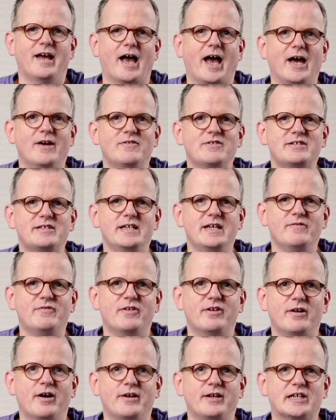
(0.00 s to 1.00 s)
I received
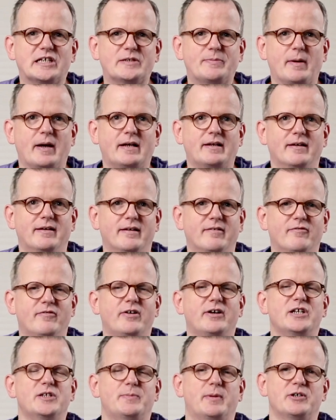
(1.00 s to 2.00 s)
an unexpected and
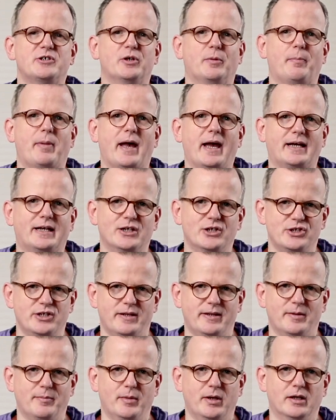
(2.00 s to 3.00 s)
very special package in
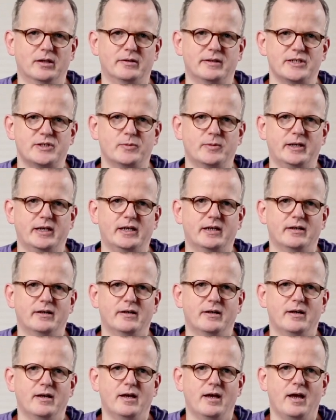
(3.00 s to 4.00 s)
the mail this week.
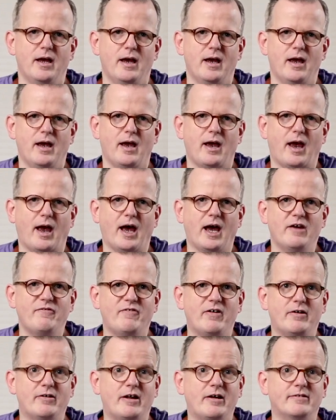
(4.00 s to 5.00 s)
I
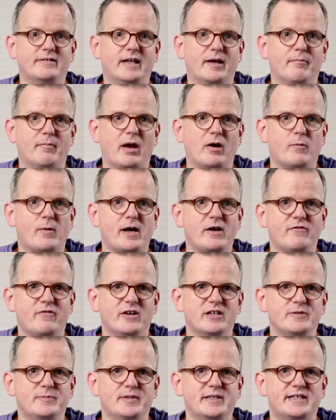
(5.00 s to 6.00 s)
found out that my wife
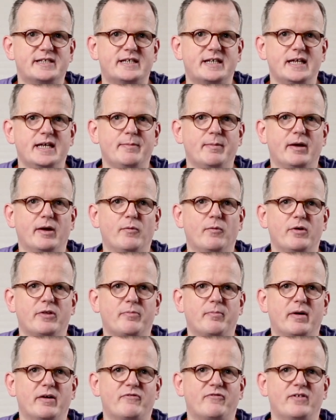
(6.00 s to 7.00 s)
has been scheming with
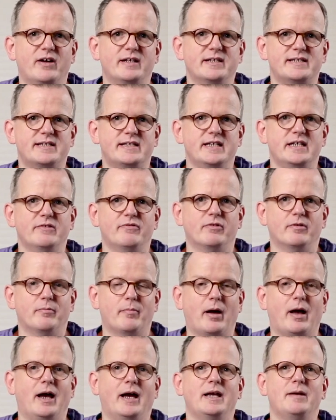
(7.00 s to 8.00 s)
my friend Steven
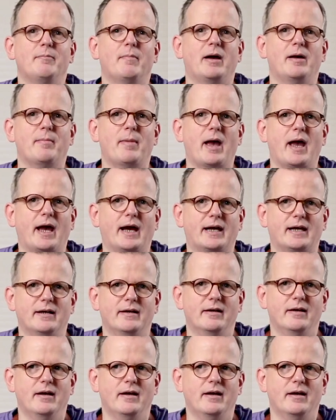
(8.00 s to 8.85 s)
behind my back.